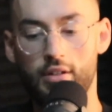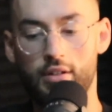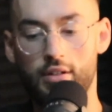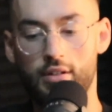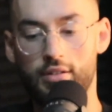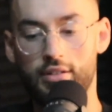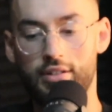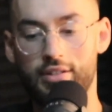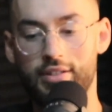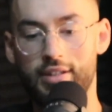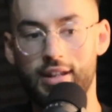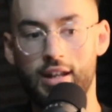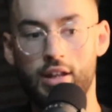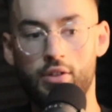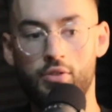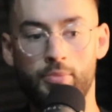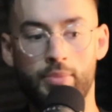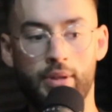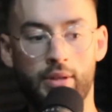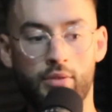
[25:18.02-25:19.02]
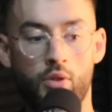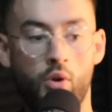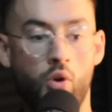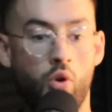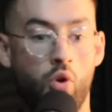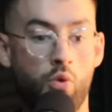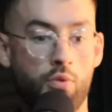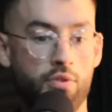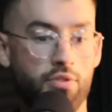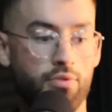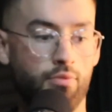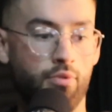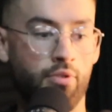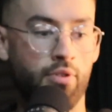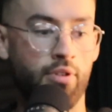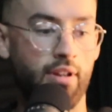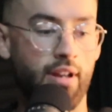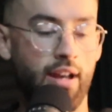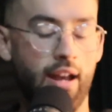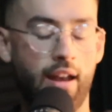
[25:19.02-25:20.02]
you say like young people are always
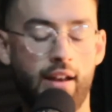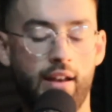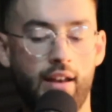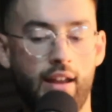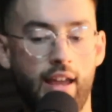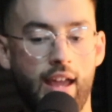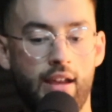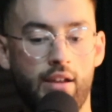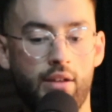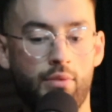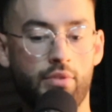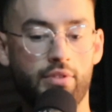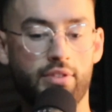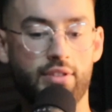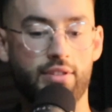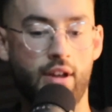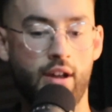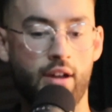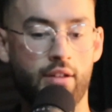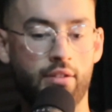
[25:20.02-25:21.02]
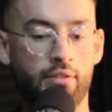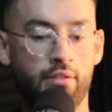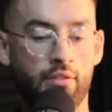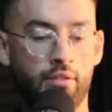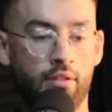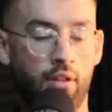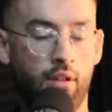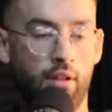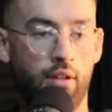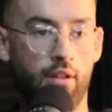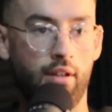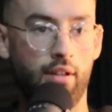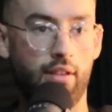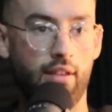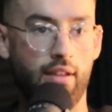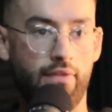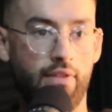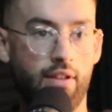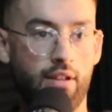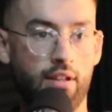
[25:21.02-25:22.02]
running. And then anyone starting
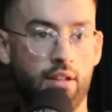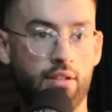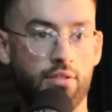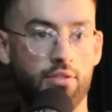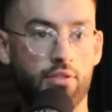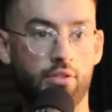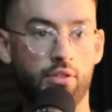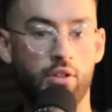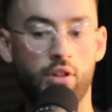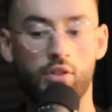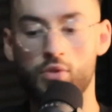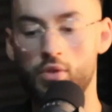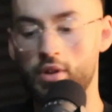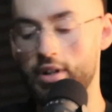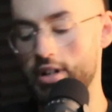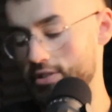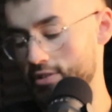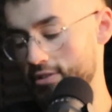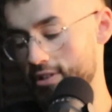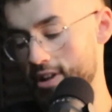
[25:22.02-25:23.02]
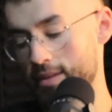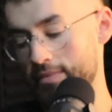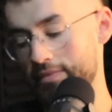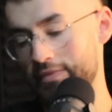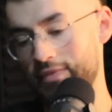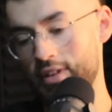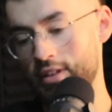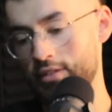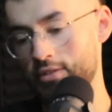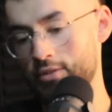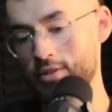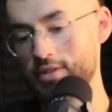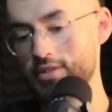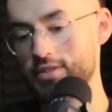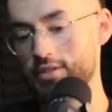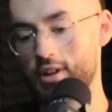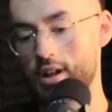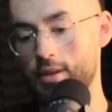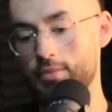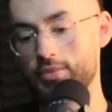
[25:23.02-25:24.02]
their fitness is going to go on Instagram, flick through
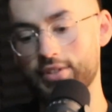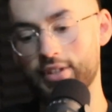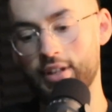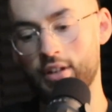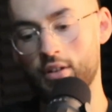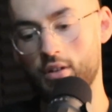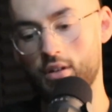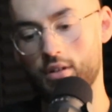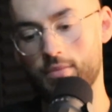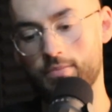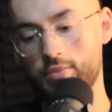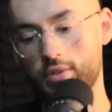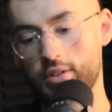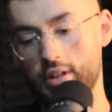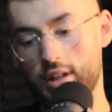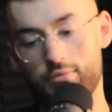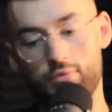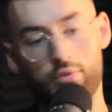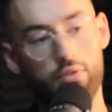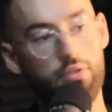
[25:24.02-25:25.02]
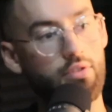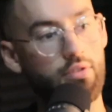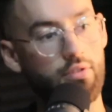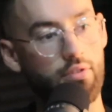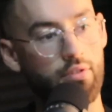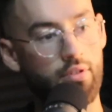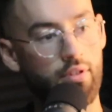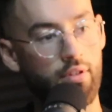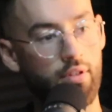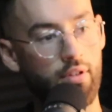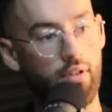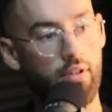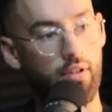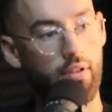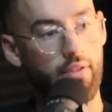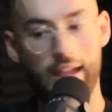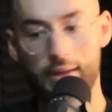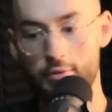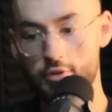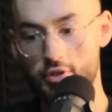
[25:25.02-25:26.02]
Instagram and see, oh, bloody hell, running's good.
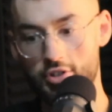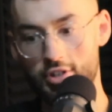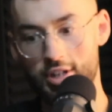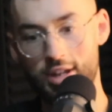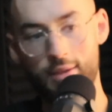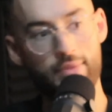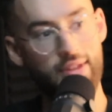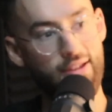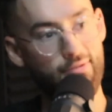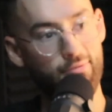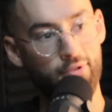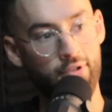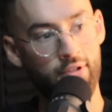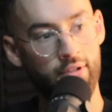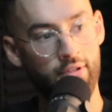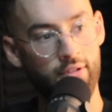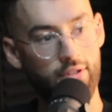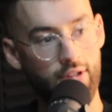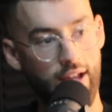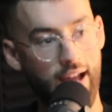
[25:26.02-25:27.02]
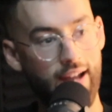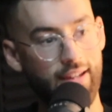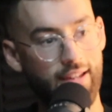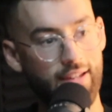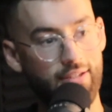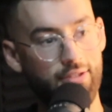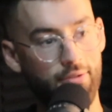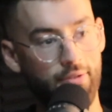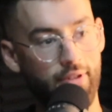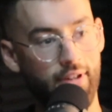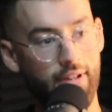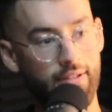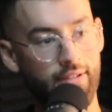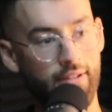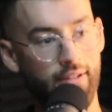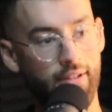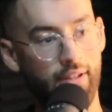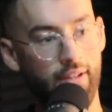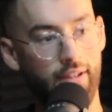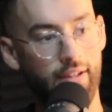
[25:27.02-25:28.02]
They're in shape, they're running. I need to do that.
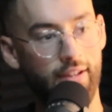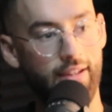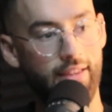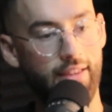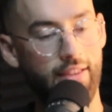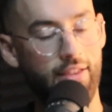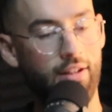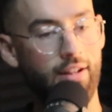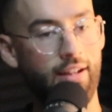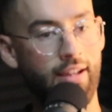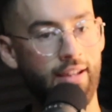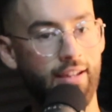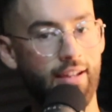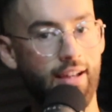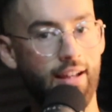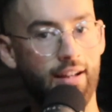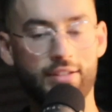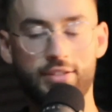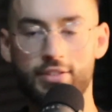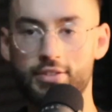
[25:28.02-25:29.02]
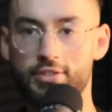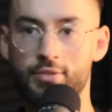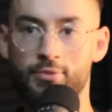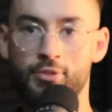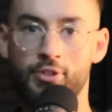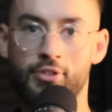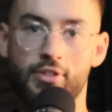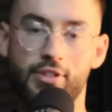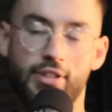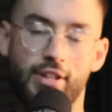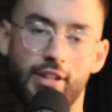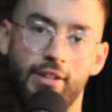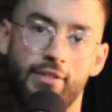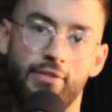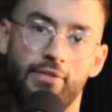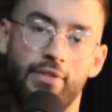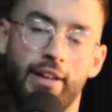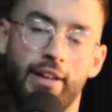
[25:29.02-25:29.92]
And then like I listened to something the other day of